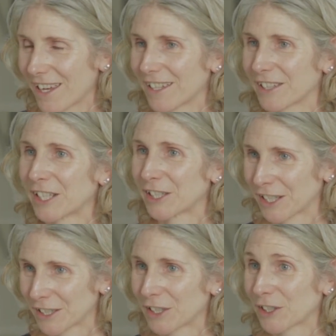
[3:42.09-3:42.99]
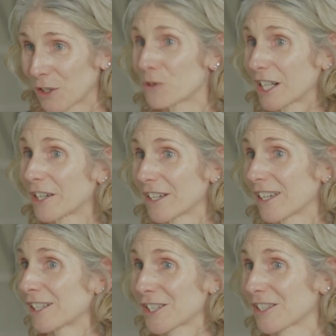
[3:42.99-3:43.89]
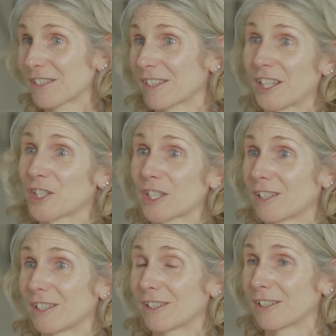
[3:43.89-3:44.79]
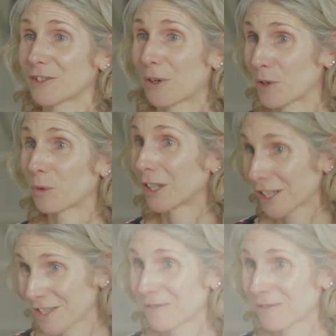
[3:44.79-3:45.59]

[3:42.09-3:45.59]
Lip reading: in the local area and throughout the world.